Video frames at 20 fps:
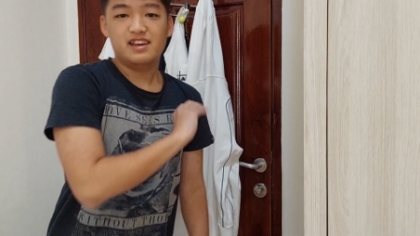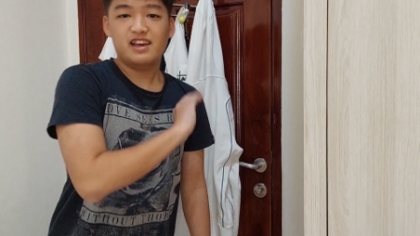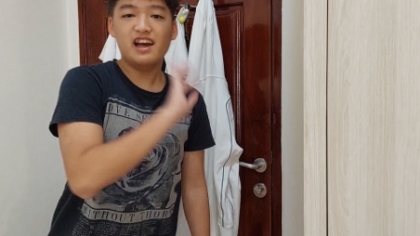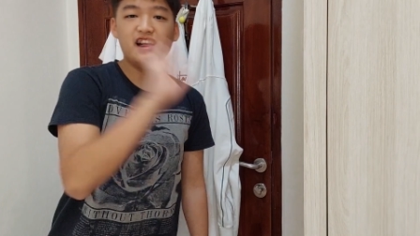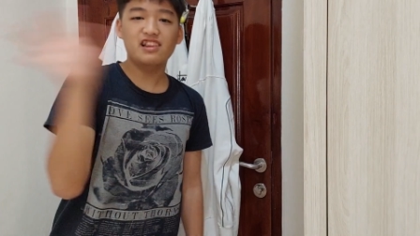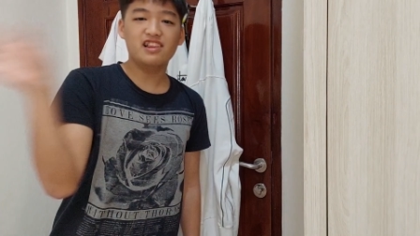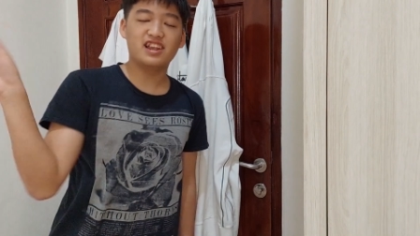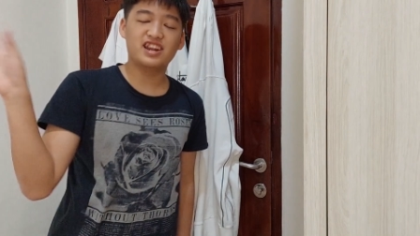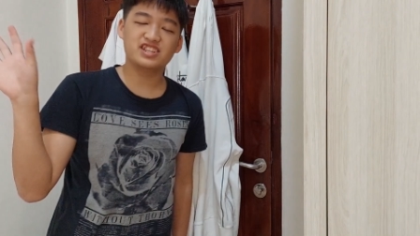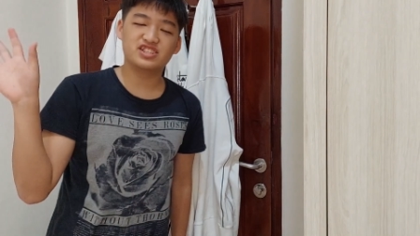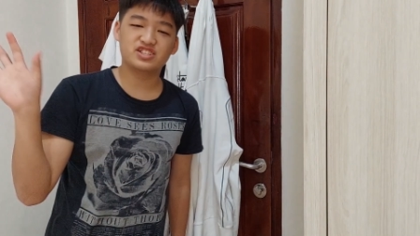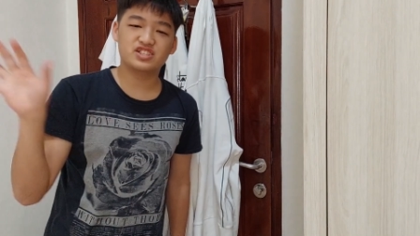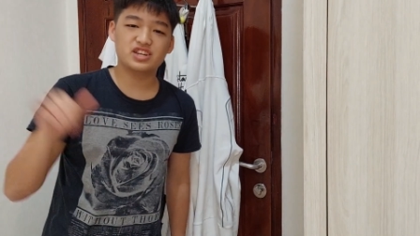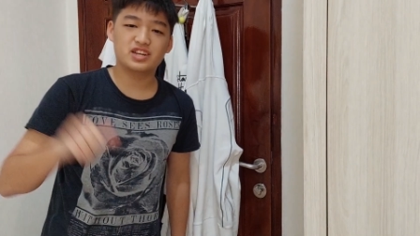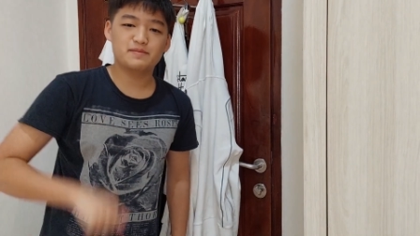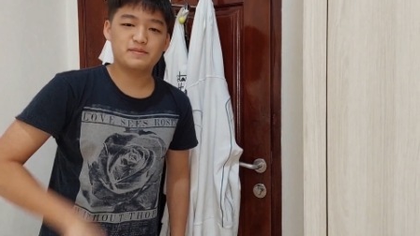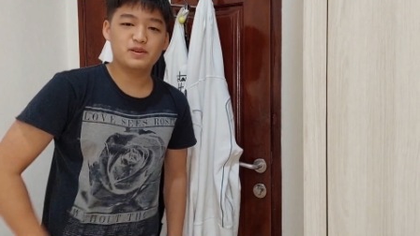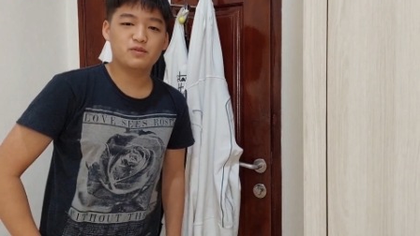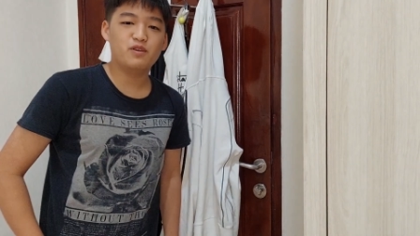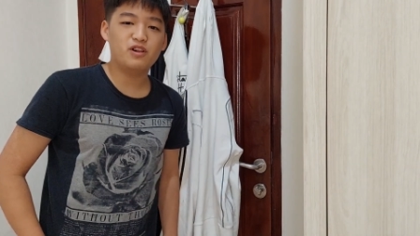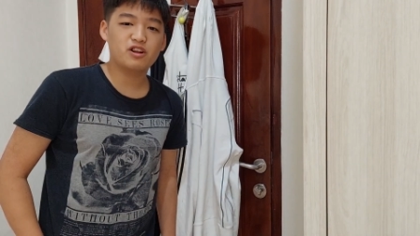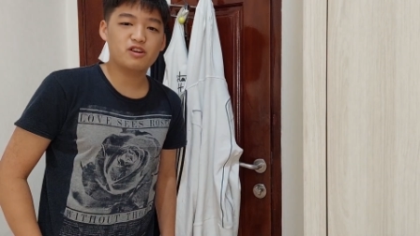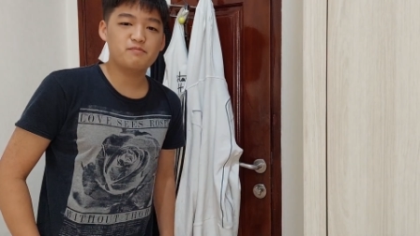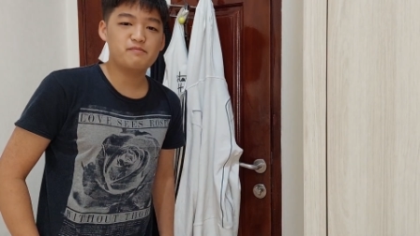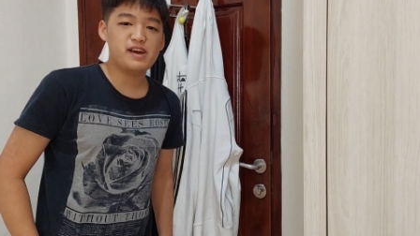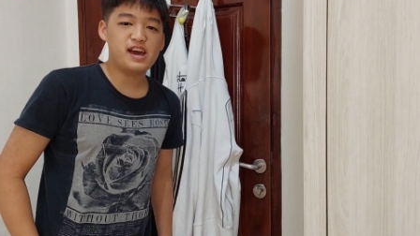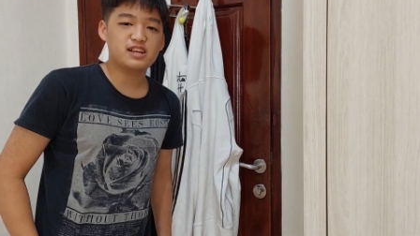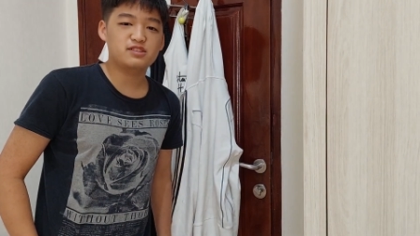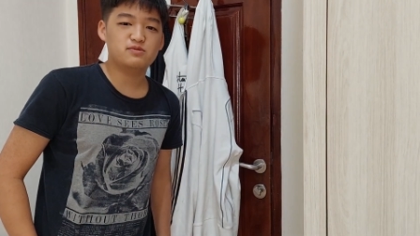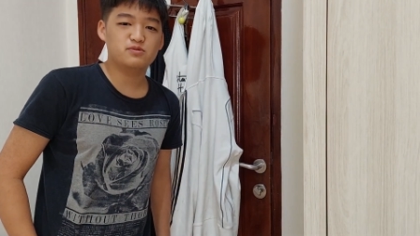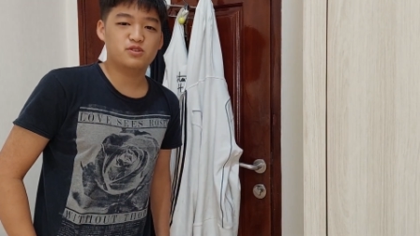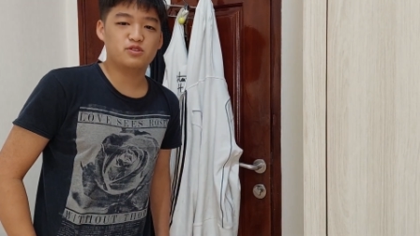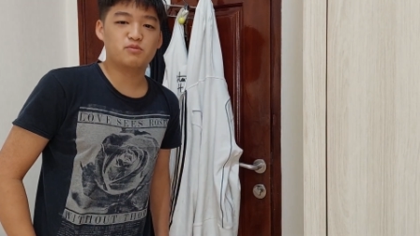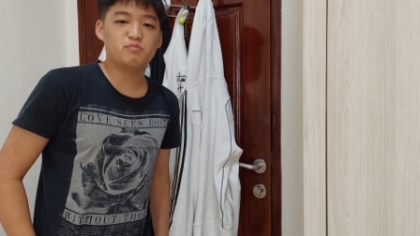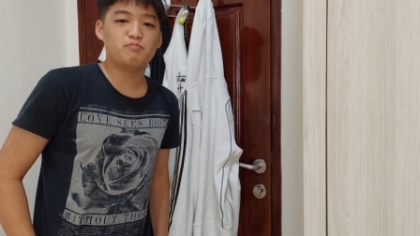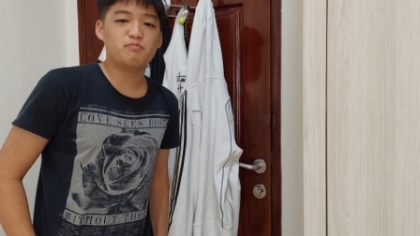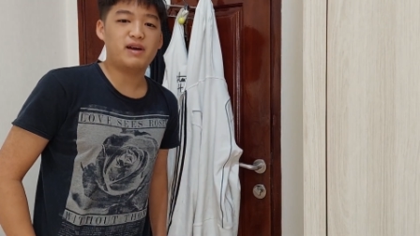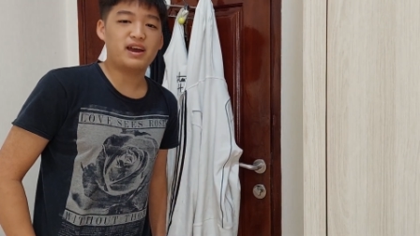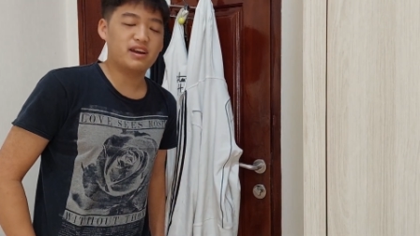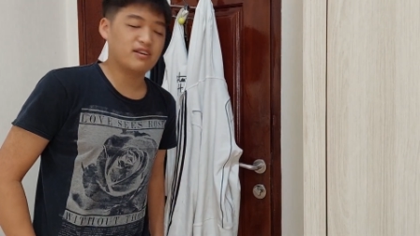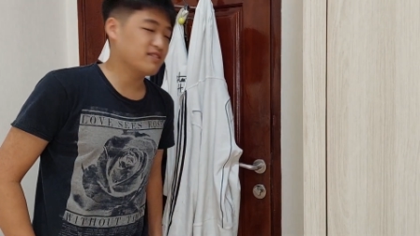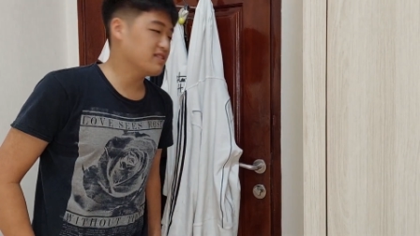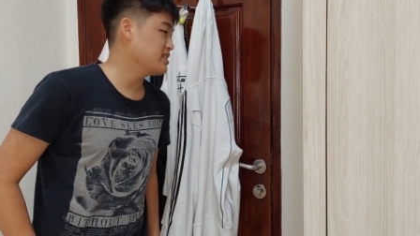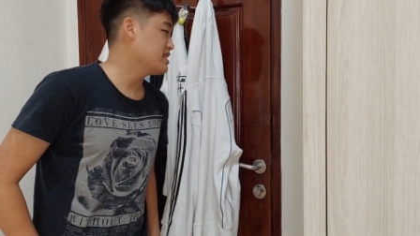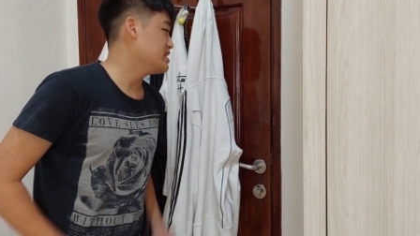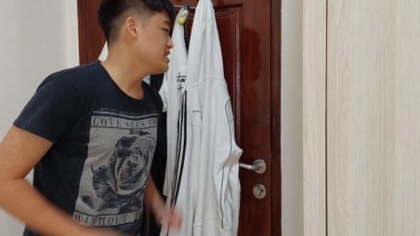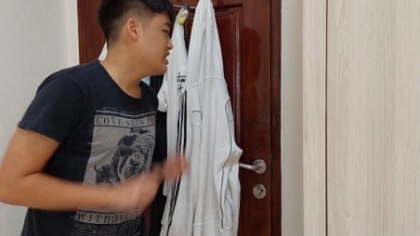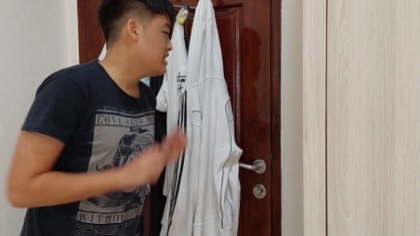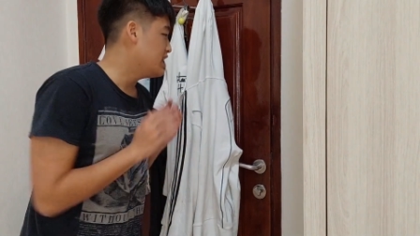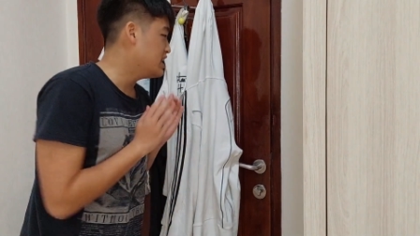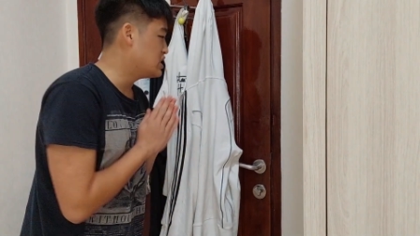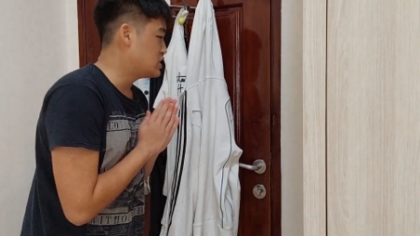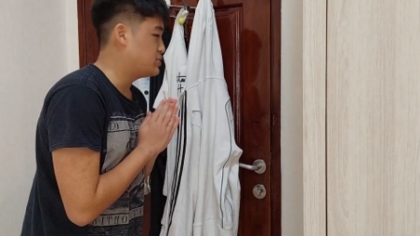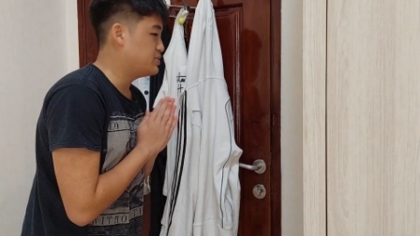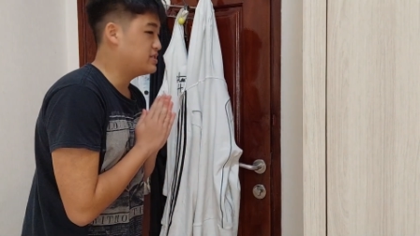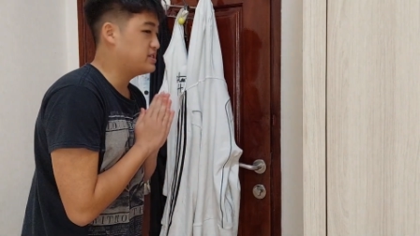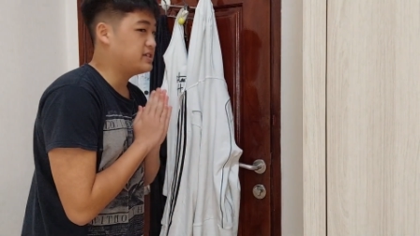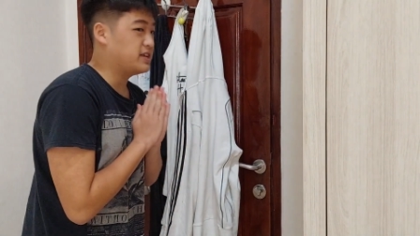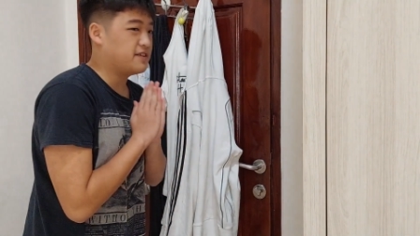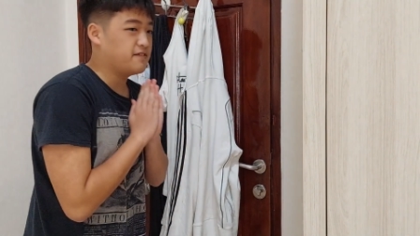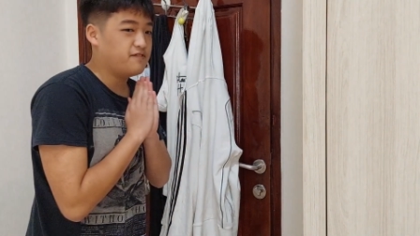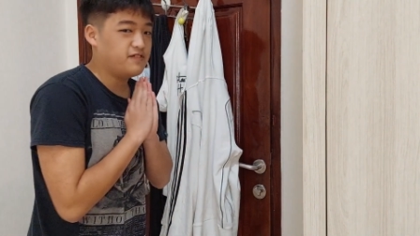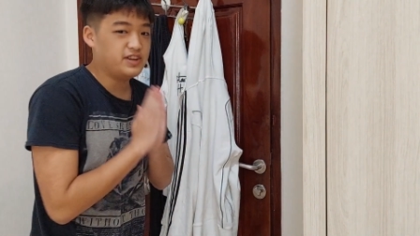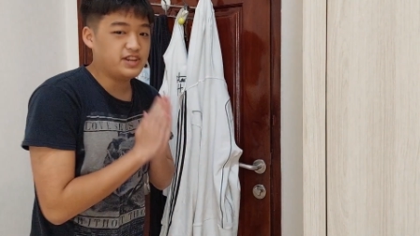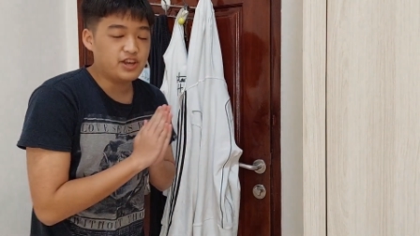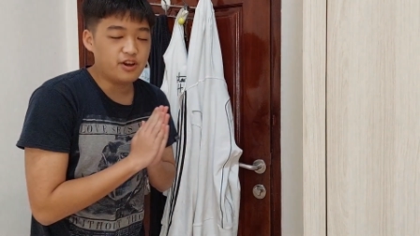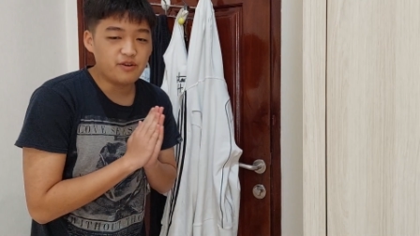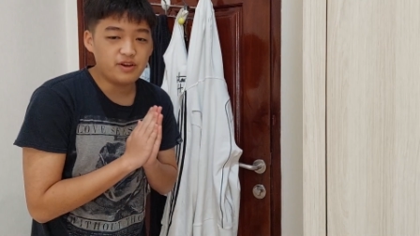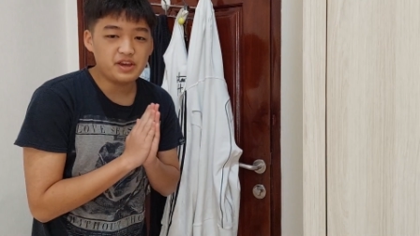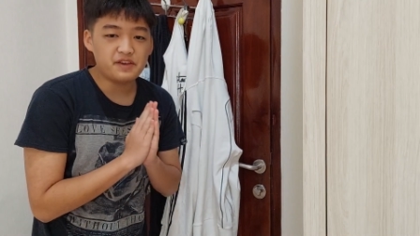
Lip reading: Hello ladies and gentlemen, welcome back to another mildly interesting video.